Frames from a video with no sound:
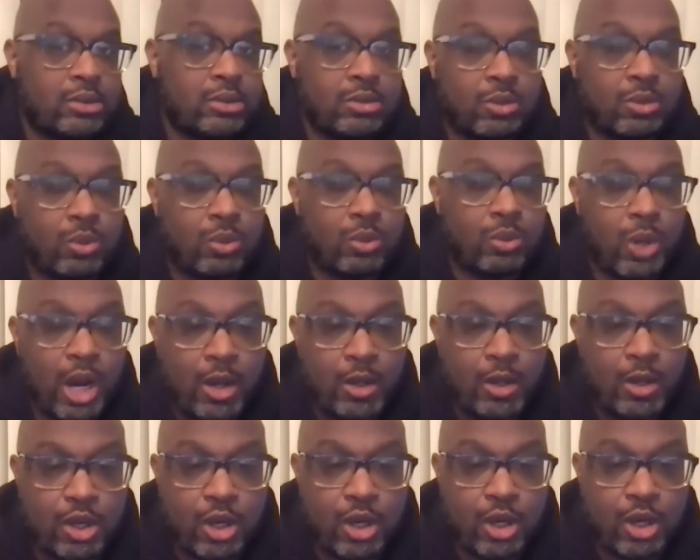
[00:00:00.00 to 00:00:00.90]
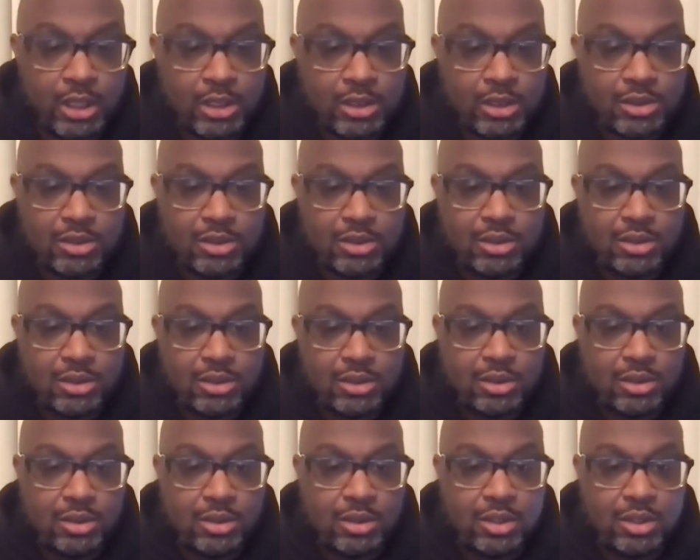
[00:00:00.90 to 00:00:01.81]
why are you talking?
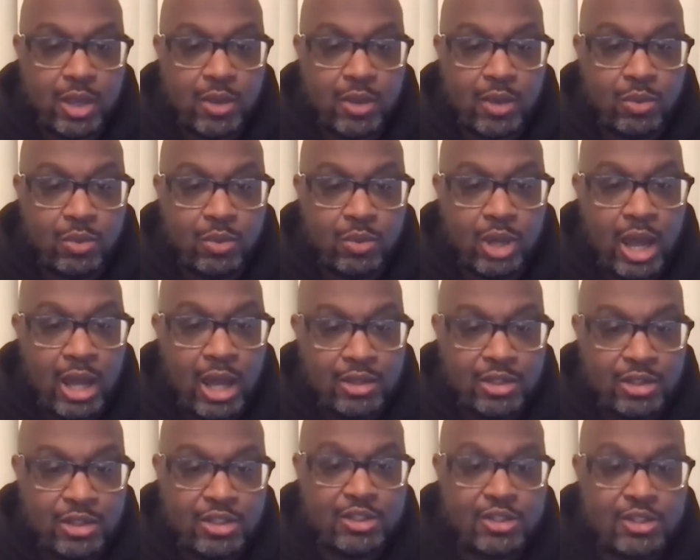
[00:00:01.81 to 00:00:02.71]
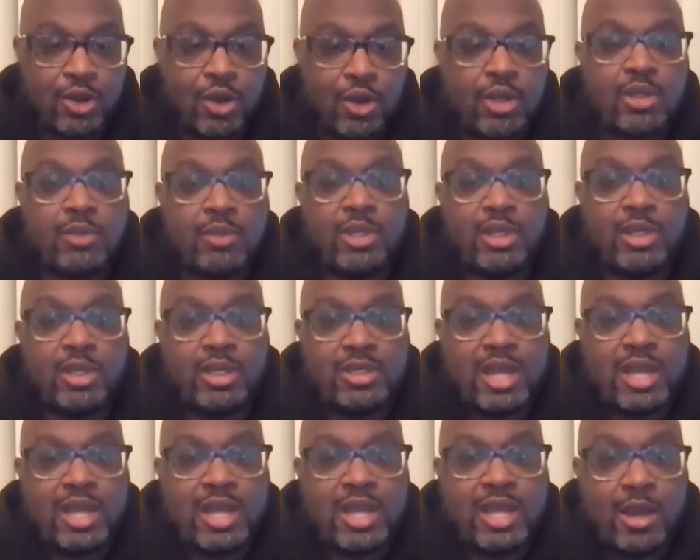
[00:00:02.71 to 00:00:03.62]
Like, you're just talking because
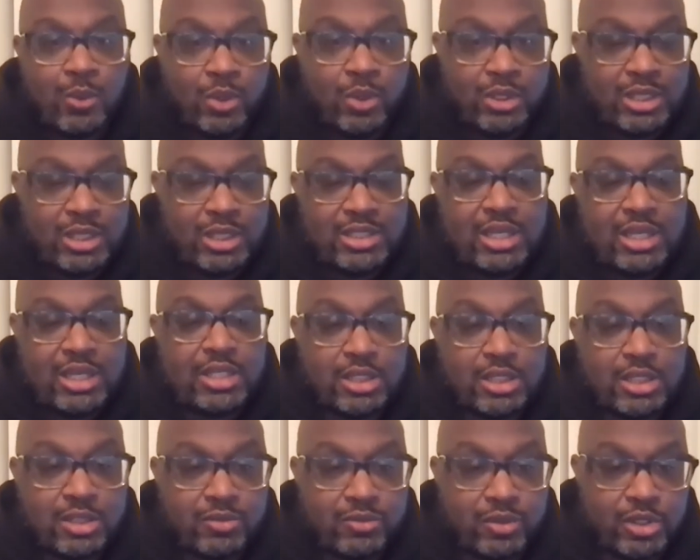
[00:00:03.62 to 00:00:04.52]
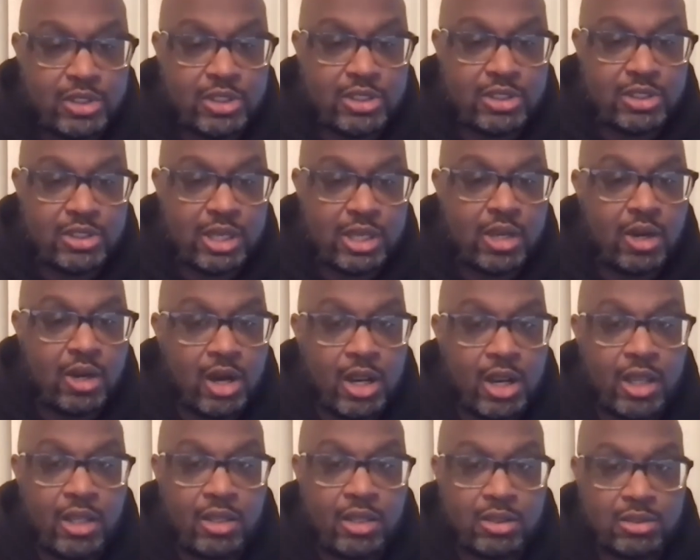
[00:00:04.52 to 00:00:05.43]
now you want the attention versus like,
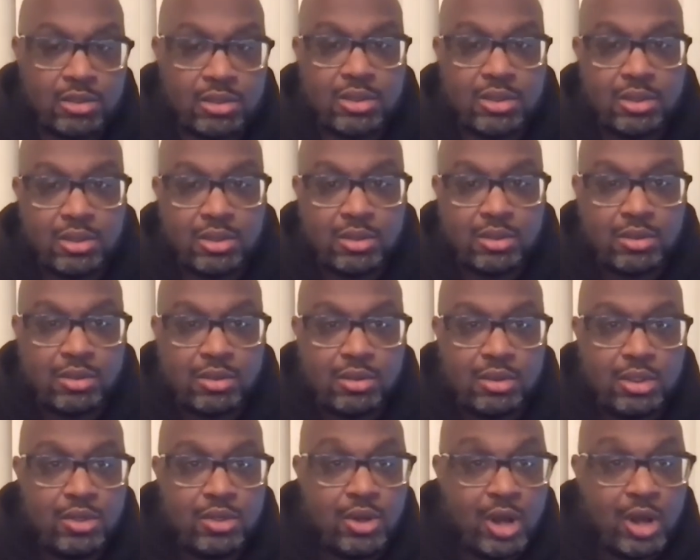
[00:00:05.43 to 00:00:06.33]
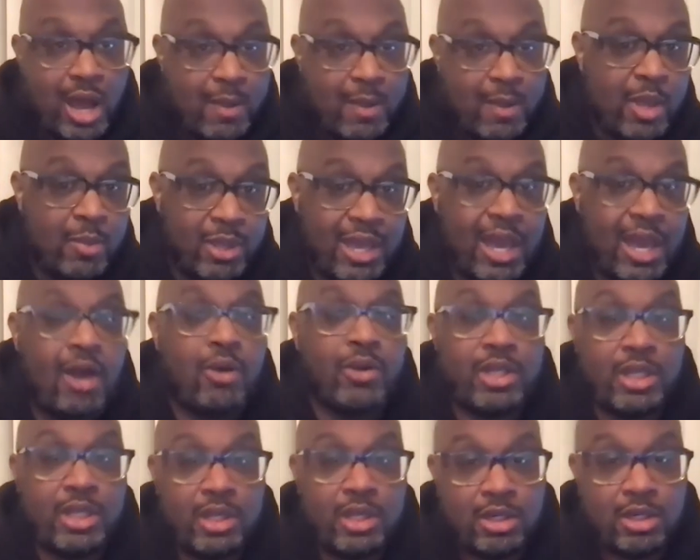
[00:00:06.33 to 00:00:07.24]
all right, you know, I may be
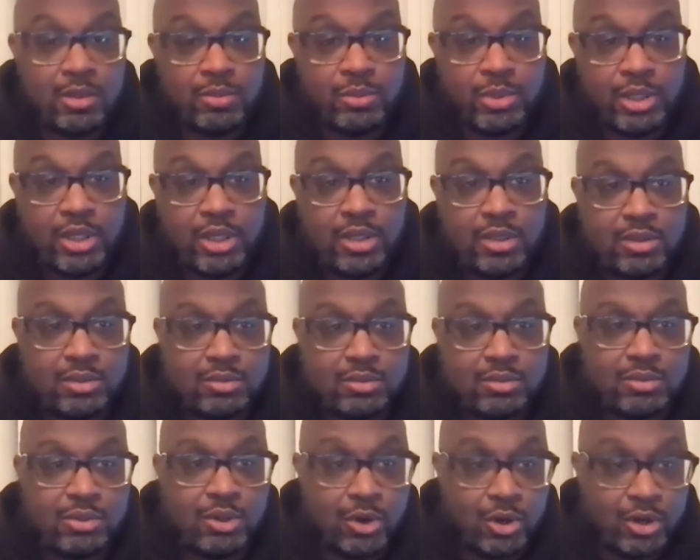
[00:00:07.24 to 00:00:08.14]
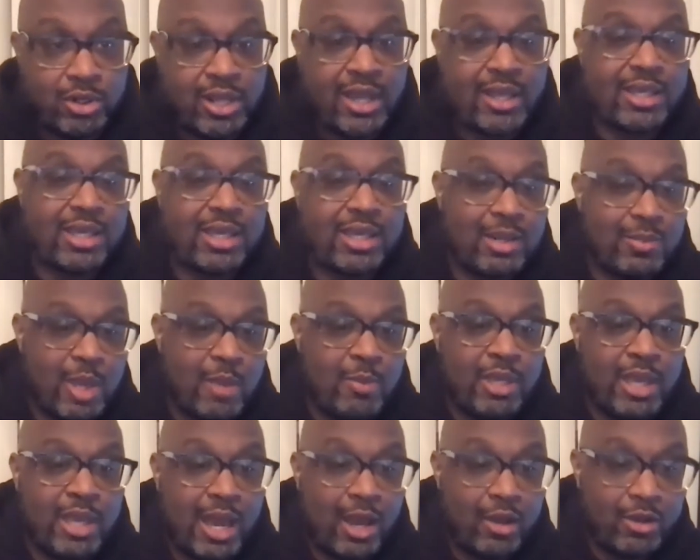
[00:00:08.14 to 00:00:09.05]
out here, but or that kid may
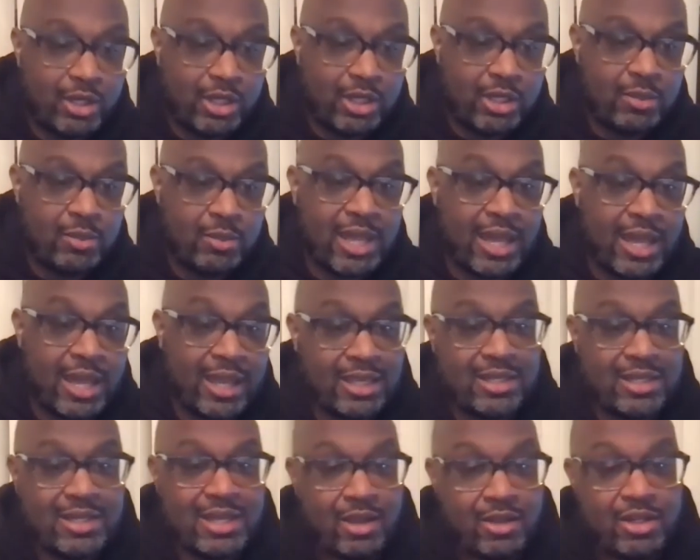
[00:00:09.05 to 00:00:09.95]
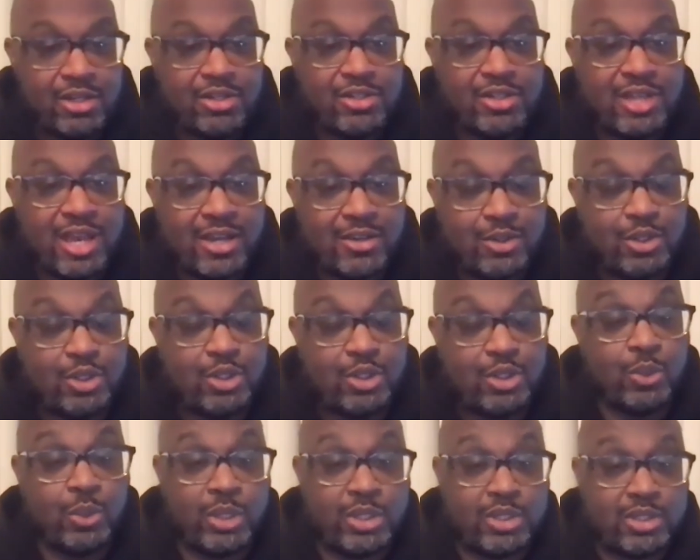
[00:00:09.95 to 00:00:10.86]
be out here, but that kid out here is actually
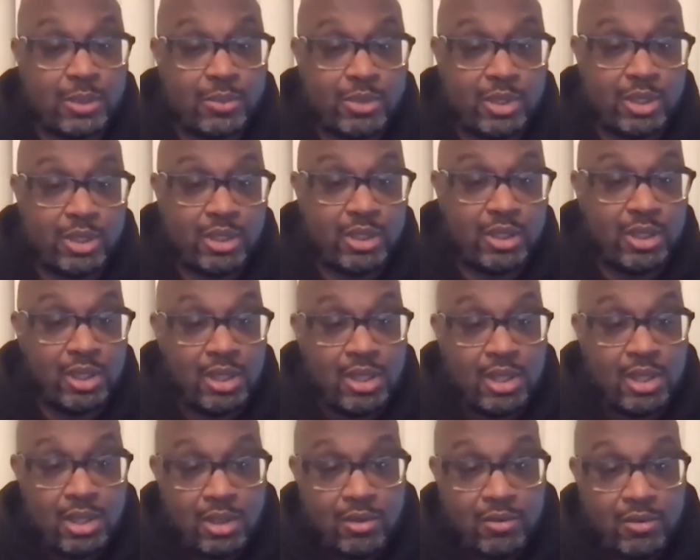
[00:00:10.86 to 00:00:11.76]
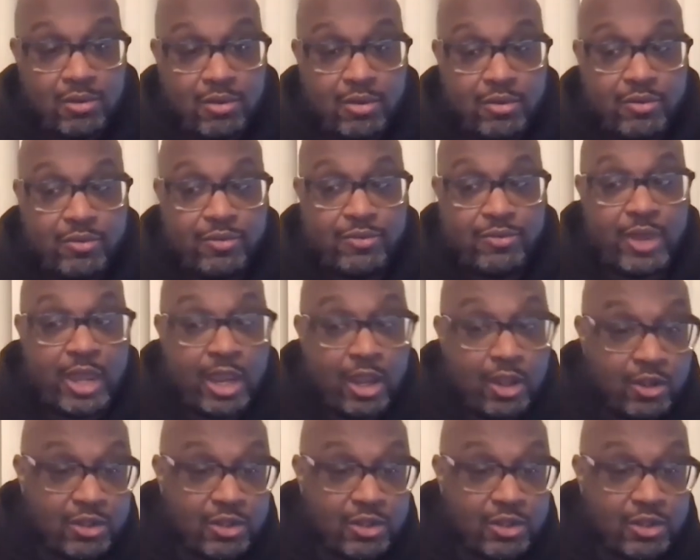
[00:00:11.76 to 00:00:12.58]
doing something, fail or